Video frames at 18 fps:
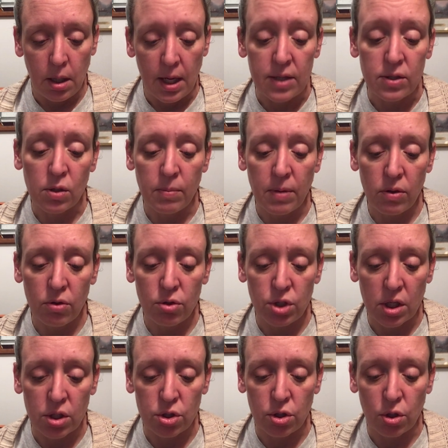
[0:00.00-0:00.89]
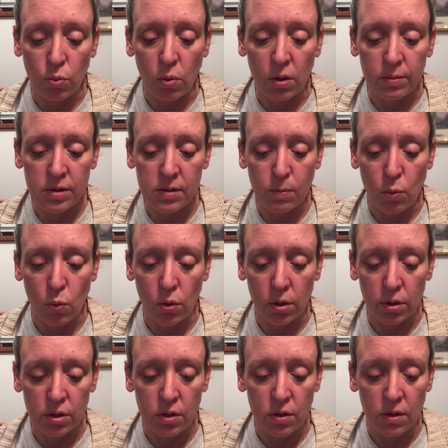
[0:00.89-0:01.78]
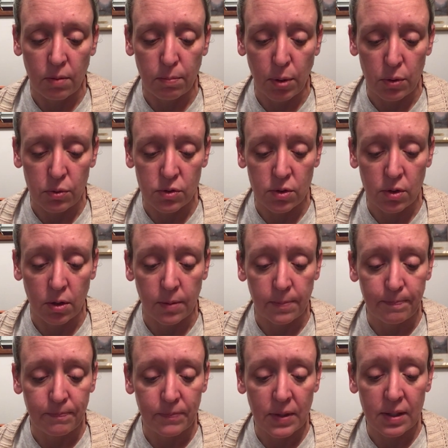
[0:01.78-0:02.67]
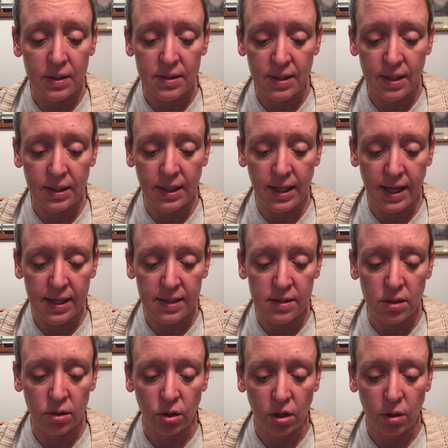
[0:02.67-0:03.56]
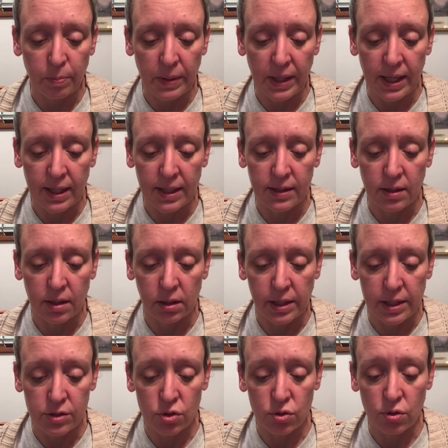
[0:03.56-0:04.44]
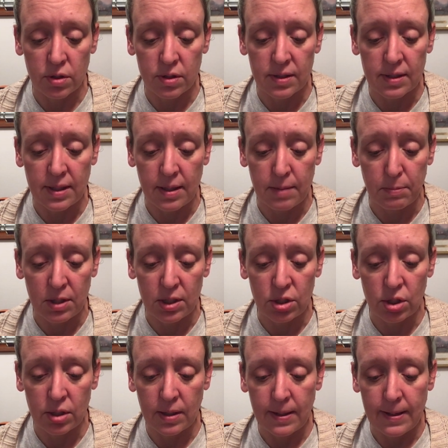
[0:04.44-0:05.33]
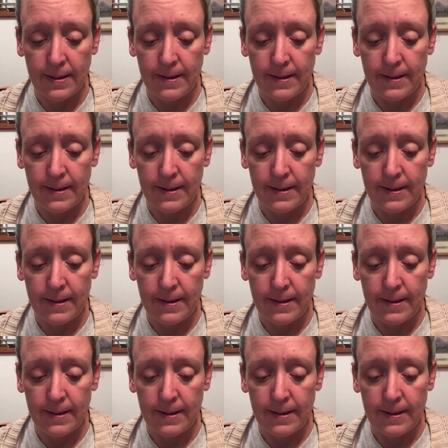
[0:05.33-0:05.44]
As her mother gestured once more to the poster, Zen cast a look back at the lustrous image.